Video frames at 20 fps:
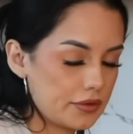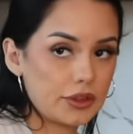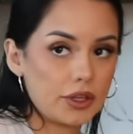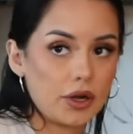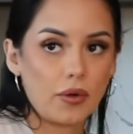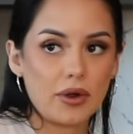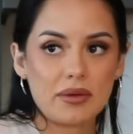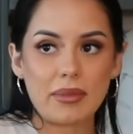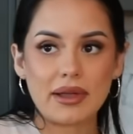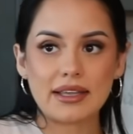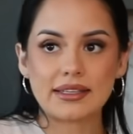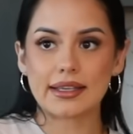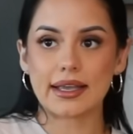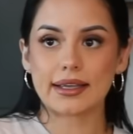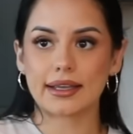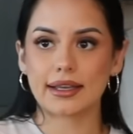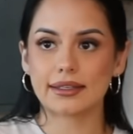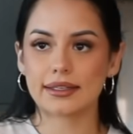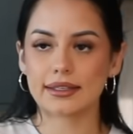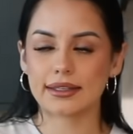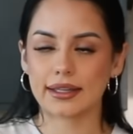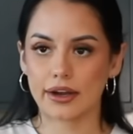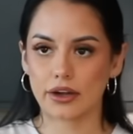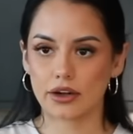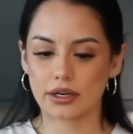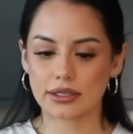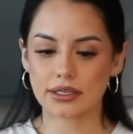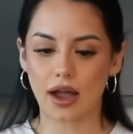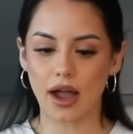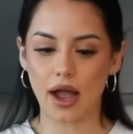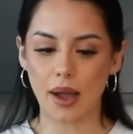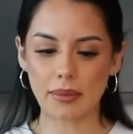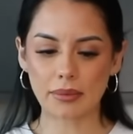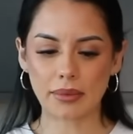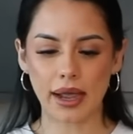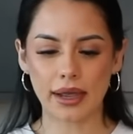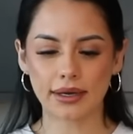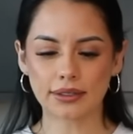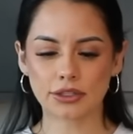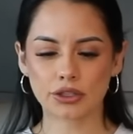Throwing my second layer on top,
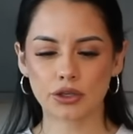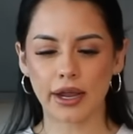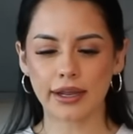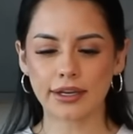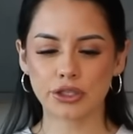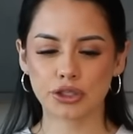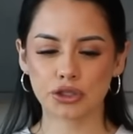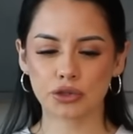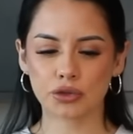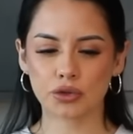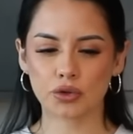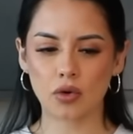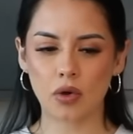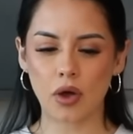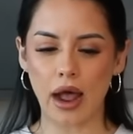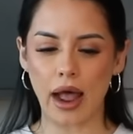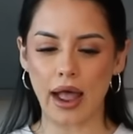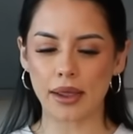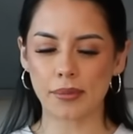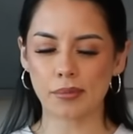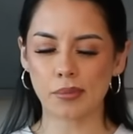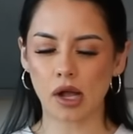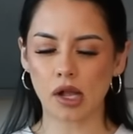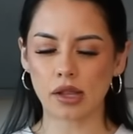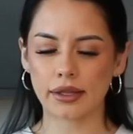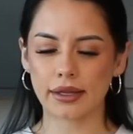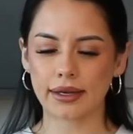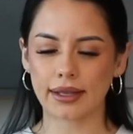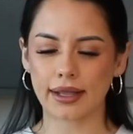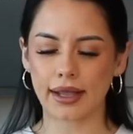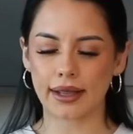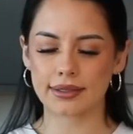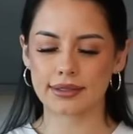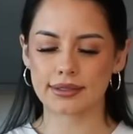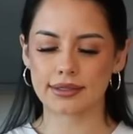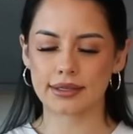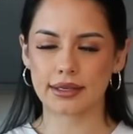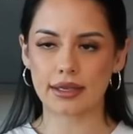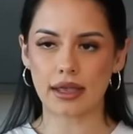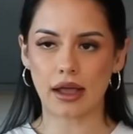I'm kind of trying to eyeball it and kind of
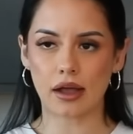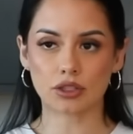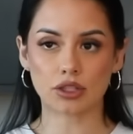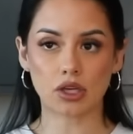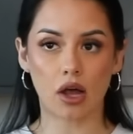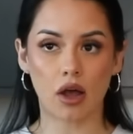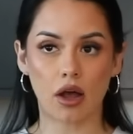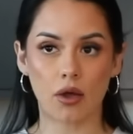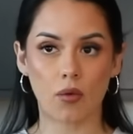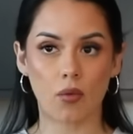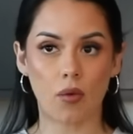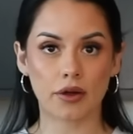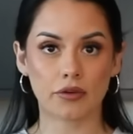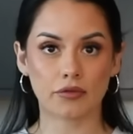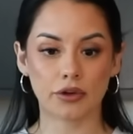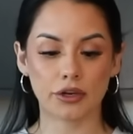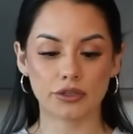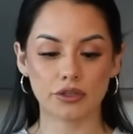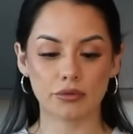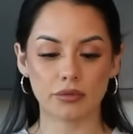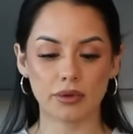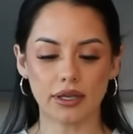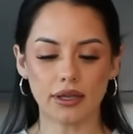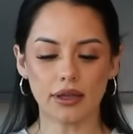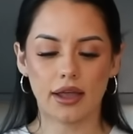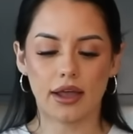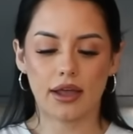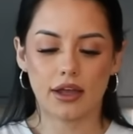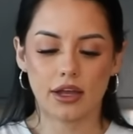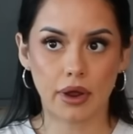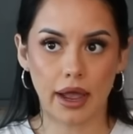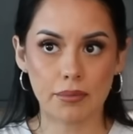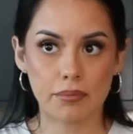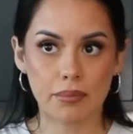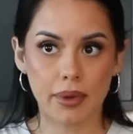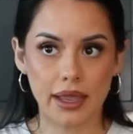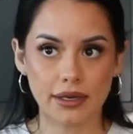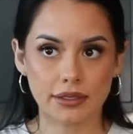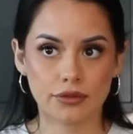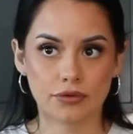see how tall I want for it to be. I
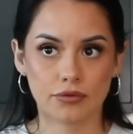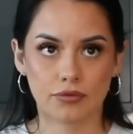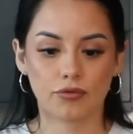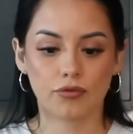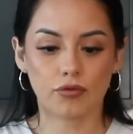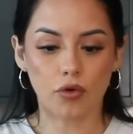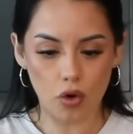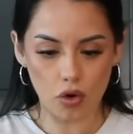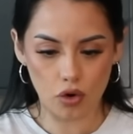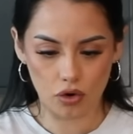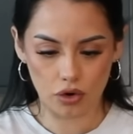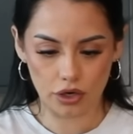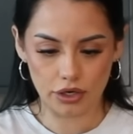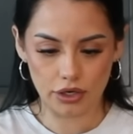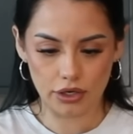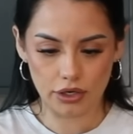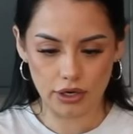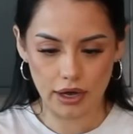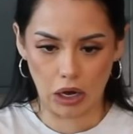baked 4